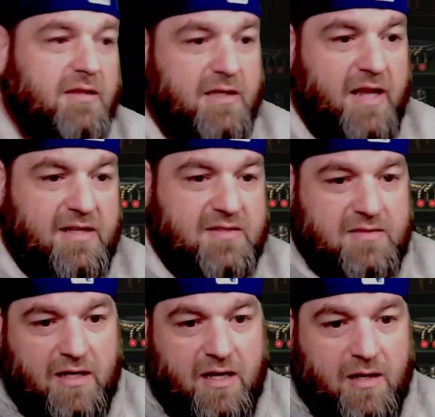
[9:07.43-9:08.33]
next
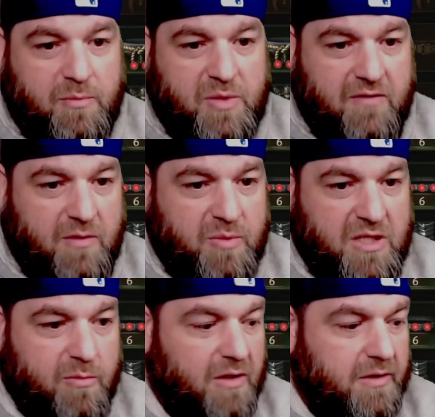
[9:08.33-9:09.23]

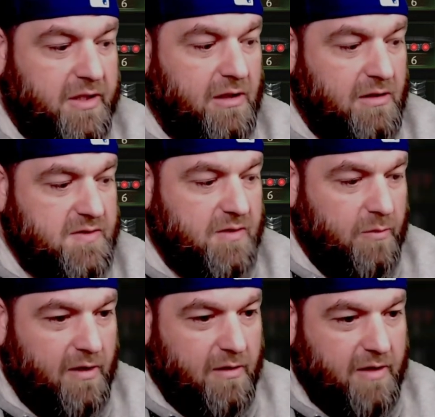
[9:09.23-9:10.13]
PvP build here. So
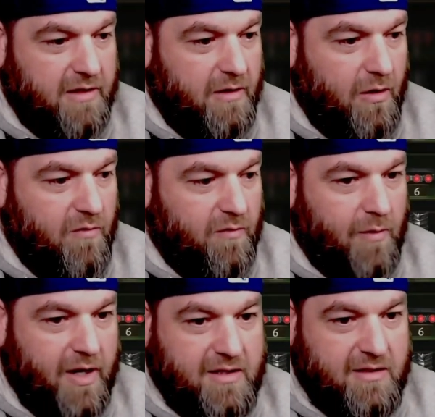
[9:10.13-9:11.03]
we'll go ahead and
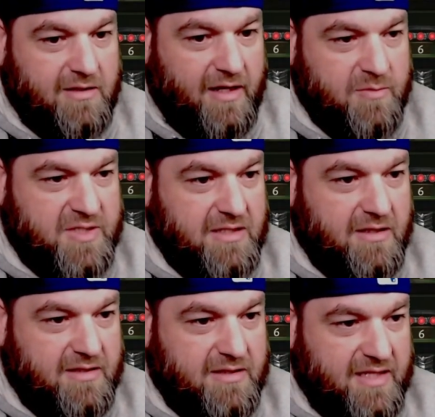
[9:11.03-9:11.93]
overwrite the empty to
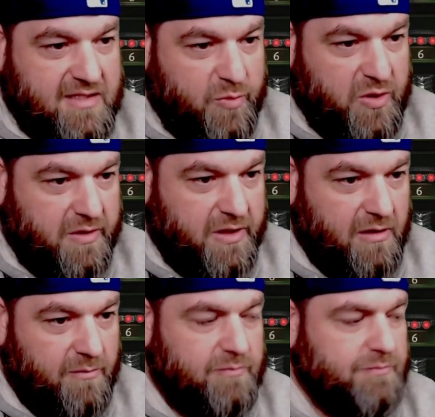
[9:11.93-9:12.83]
the test build
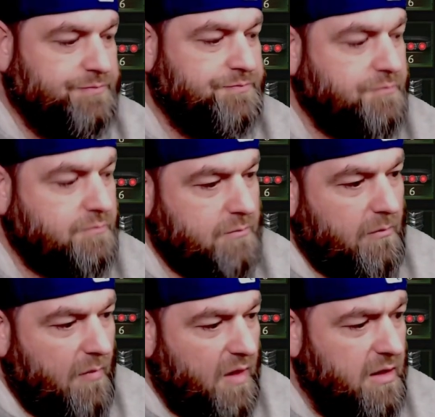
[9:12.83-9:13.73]
here.
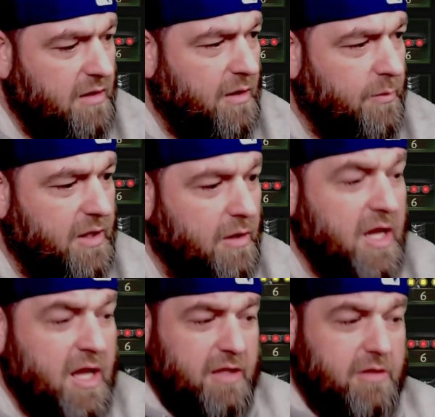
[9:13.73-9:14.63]
And there we go.
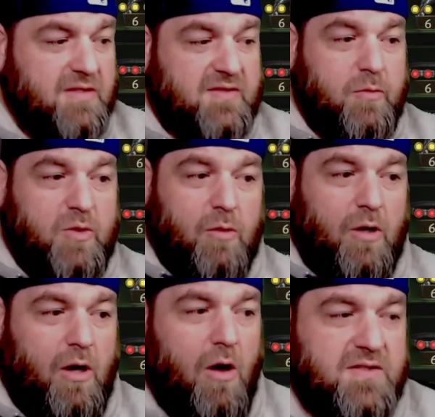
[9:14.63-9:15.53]
You can see we
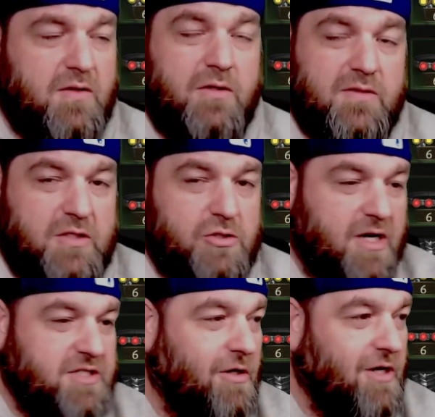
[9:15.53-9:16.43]
were also using
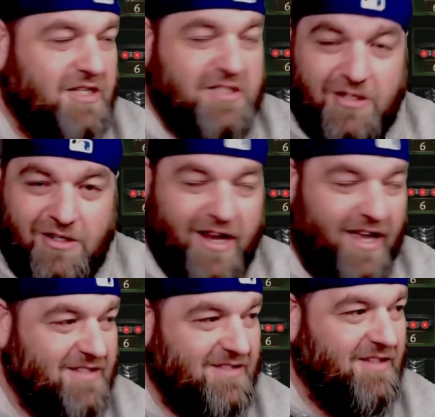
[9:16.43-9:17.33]
Treasure Hunter
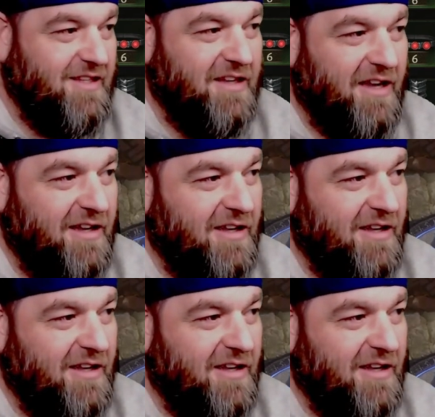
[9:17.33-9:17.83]
as the